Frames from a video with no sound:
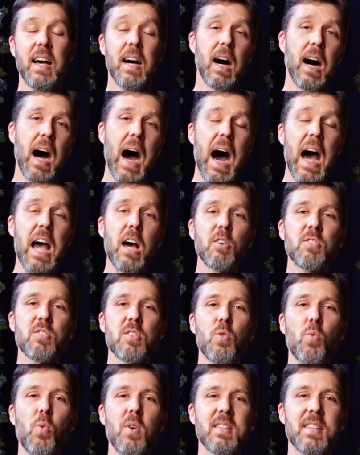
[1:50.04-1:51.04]
I
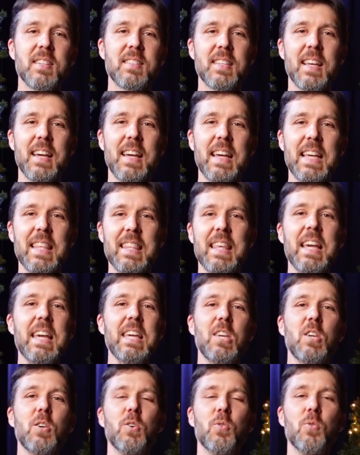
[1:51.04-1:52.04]
also want to say
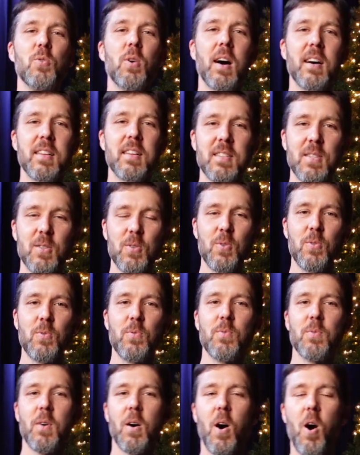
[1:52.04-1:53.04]
thank you
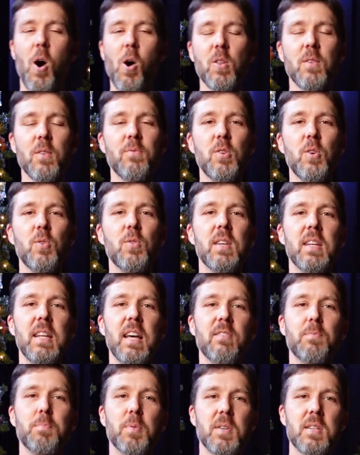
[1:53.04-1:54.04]
to all of you that
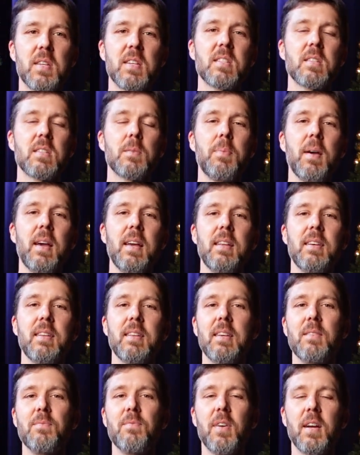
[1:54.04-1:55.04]
have participated
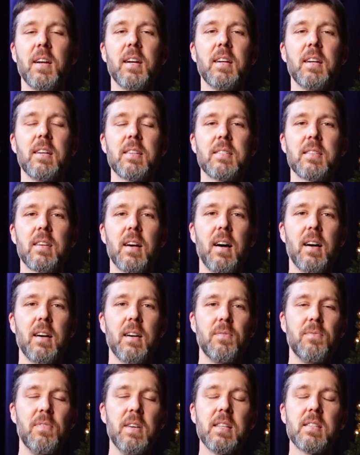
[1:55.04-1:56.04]
in various
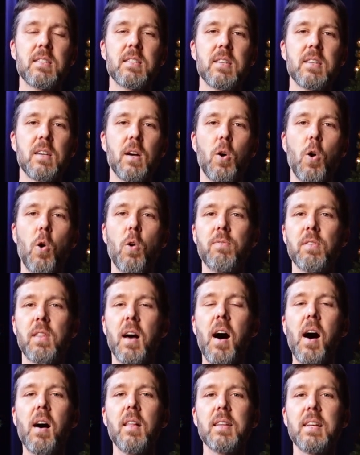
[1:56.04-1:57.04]
events over the
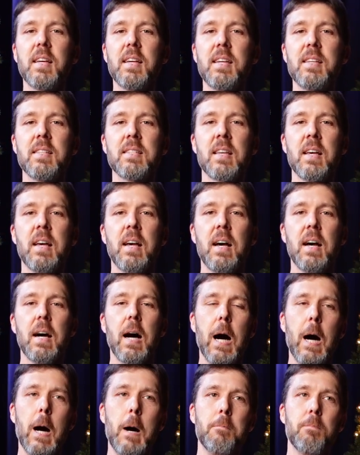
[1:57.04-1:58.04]
holidays.
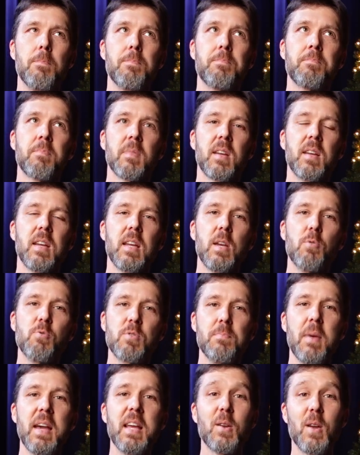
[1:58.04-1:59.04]
It
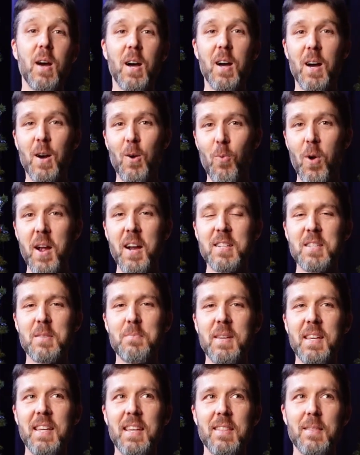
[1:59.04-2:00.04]
was made aware to
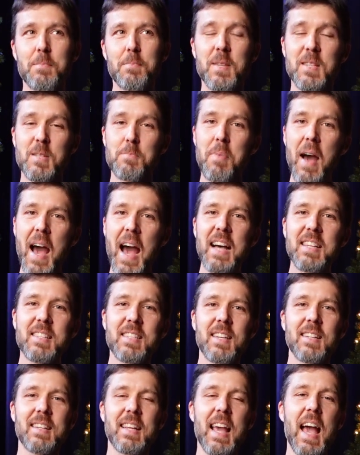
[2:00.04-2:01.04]
me this past
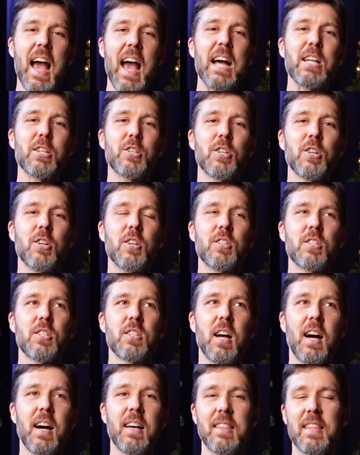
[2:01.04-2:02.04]
Sunday at
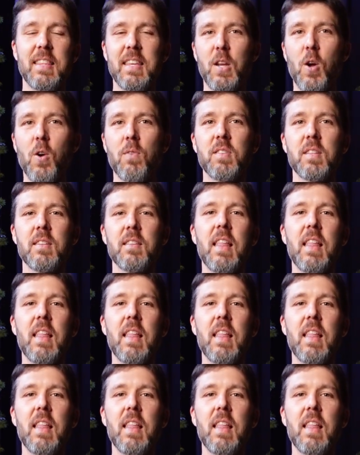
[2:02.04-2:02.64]
church that over the